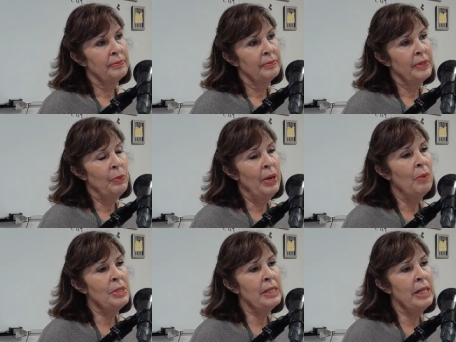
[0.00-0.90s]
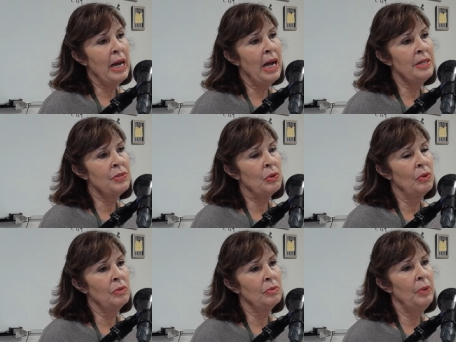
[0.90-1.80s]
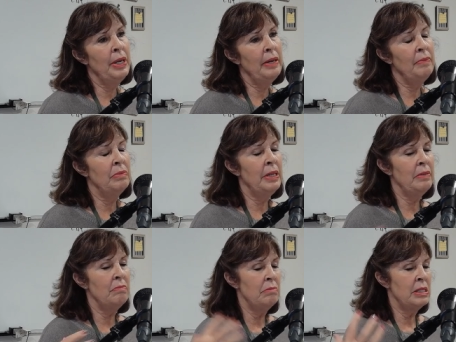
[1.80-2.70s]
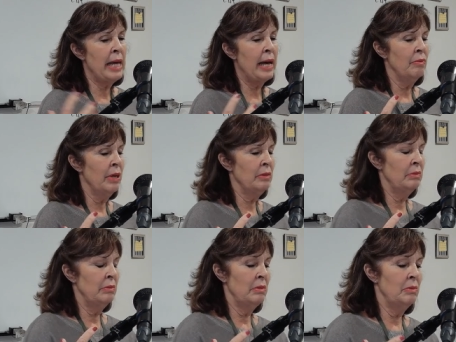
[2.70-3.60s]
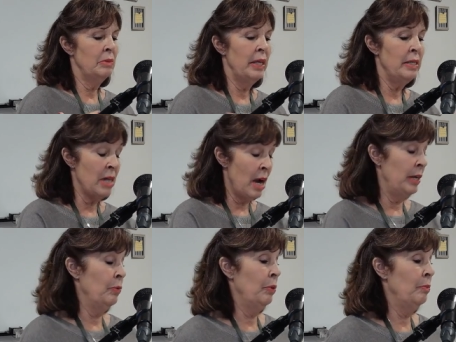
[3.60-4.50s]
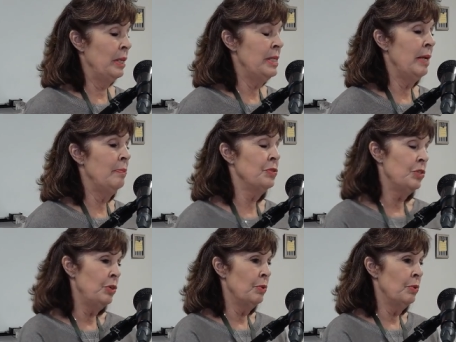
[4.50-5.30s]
When I was in that high school, we, we sat around in dining room at tables, and you were